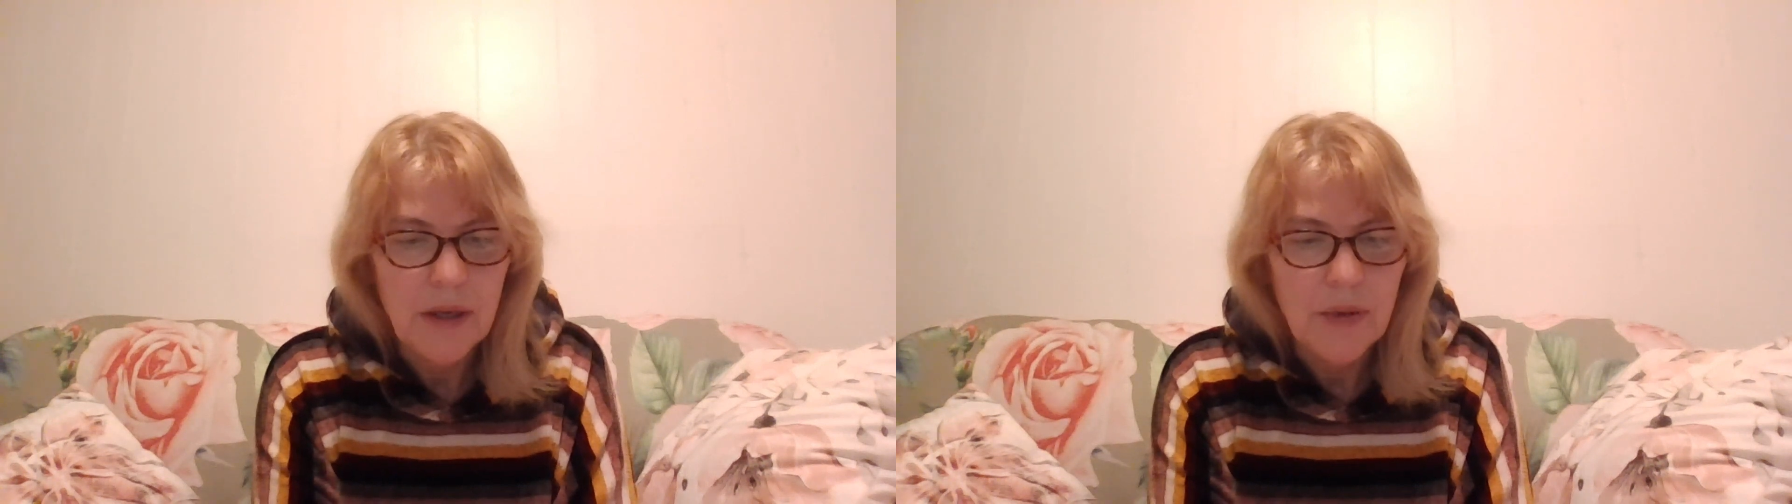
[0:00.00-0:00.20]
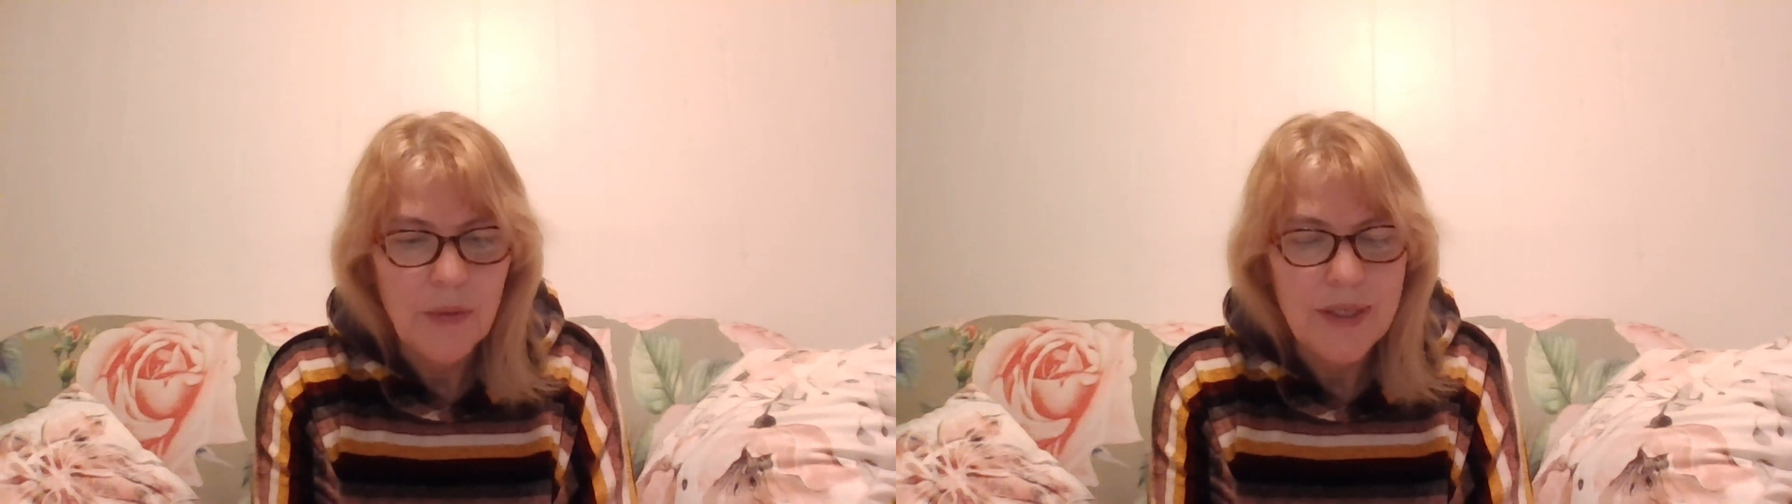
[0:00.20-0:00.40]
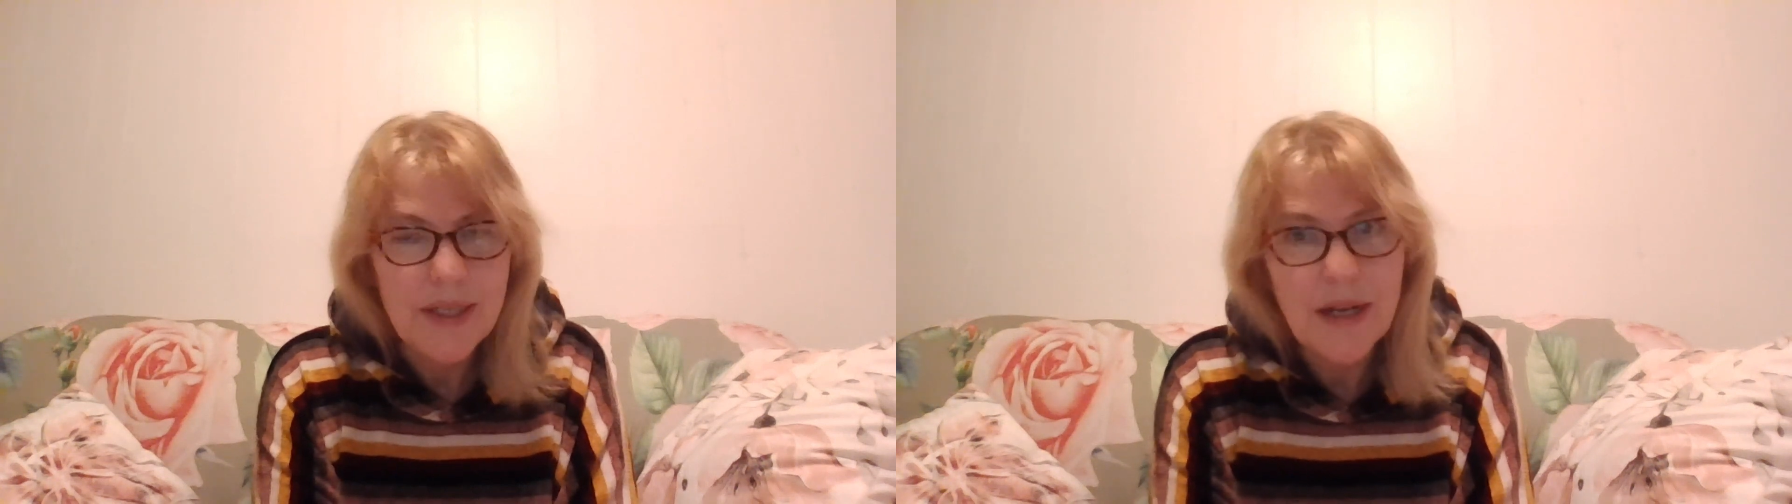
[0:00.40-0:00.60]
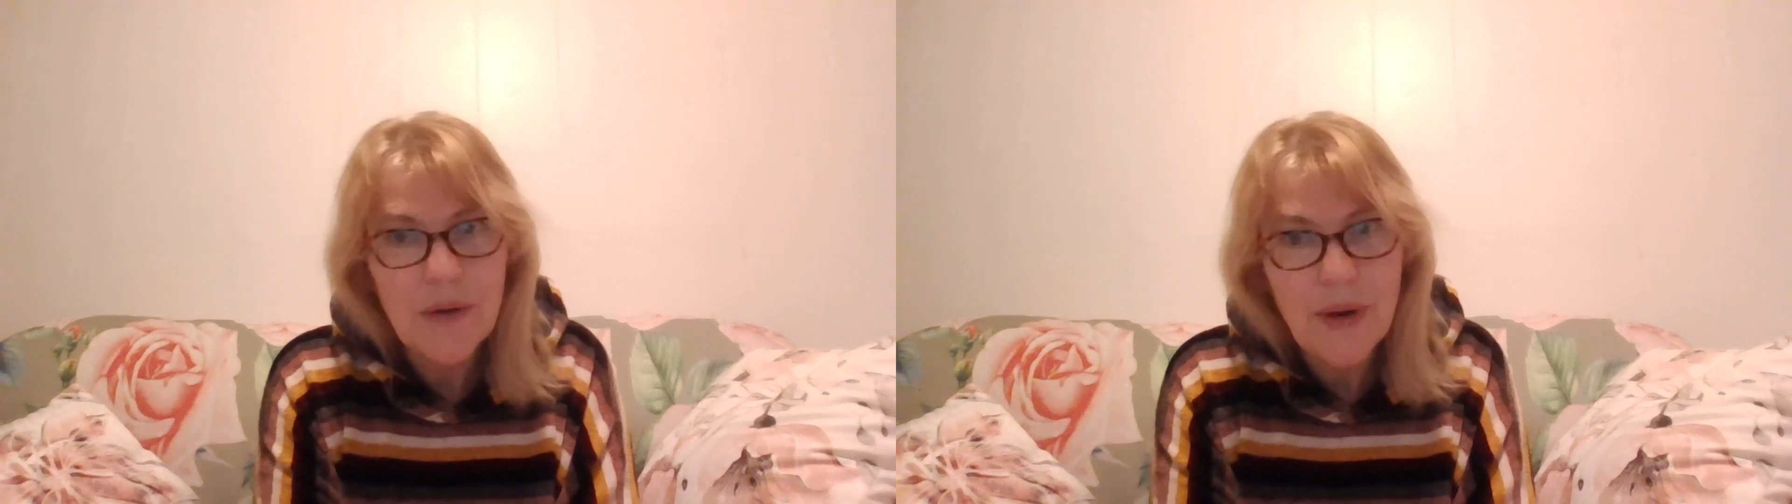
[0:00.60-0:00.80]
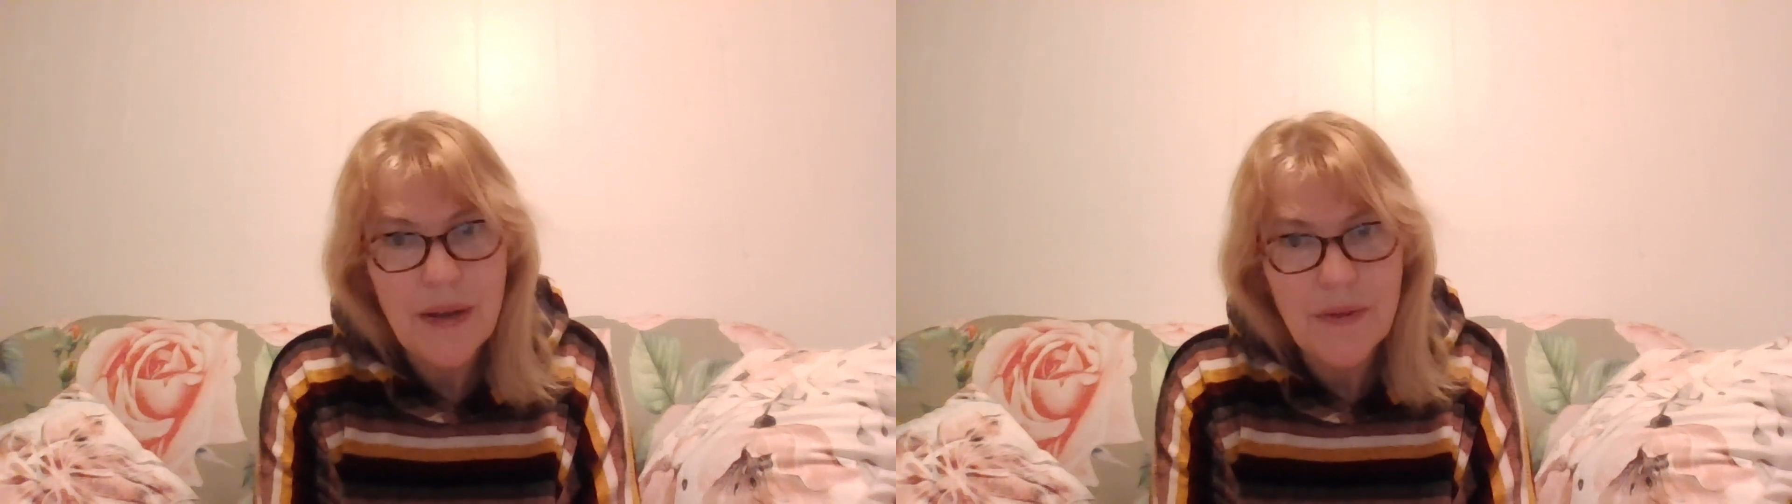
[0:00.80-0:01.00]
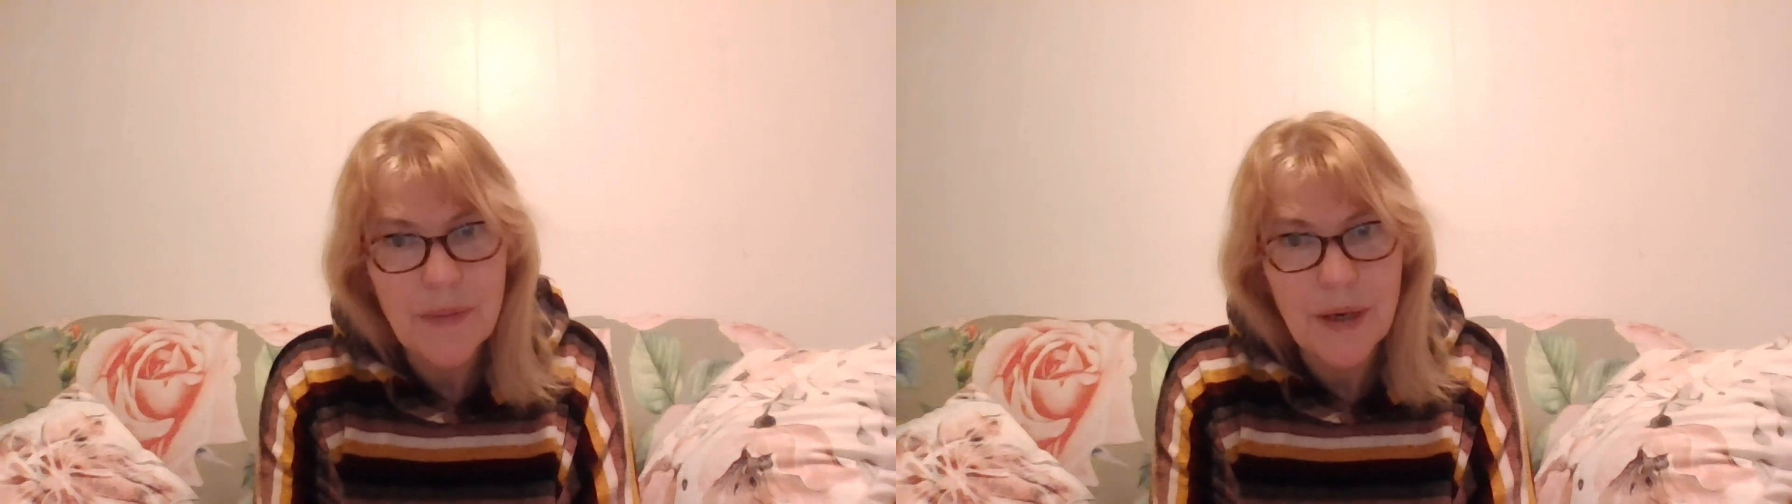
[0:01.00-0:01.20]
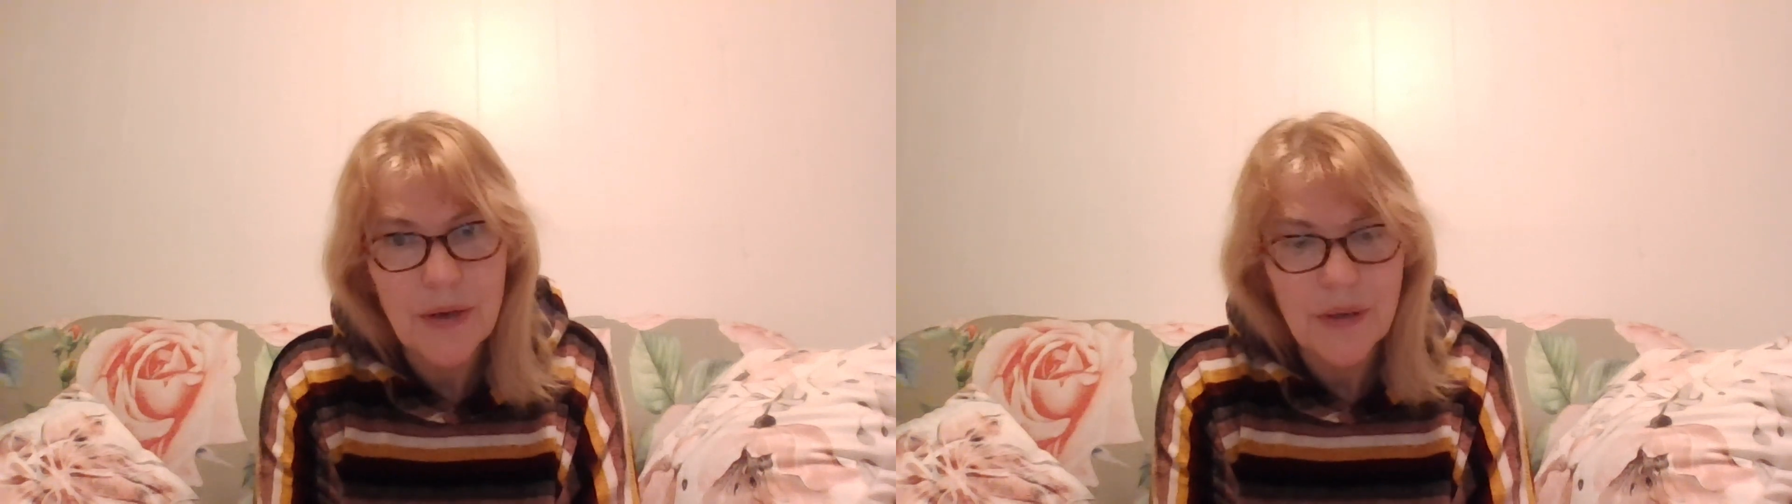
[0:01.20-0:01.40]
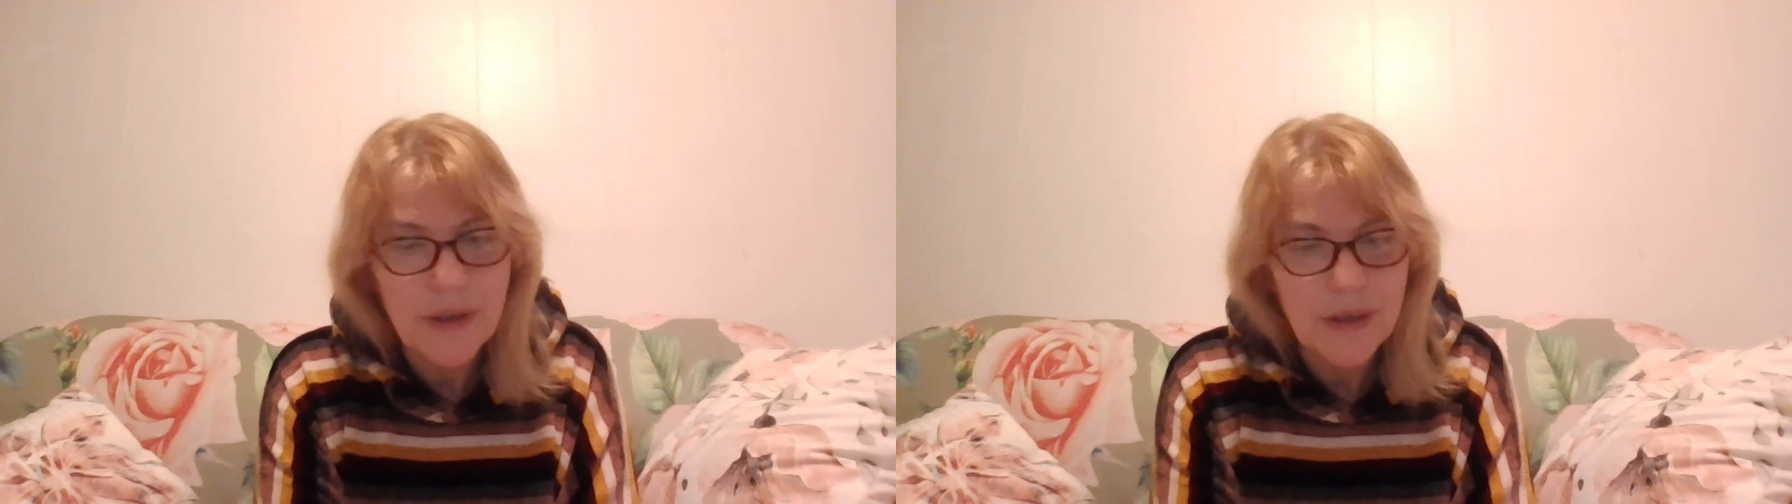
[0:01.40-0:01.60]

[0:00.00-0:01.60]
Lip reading: What did I rave about?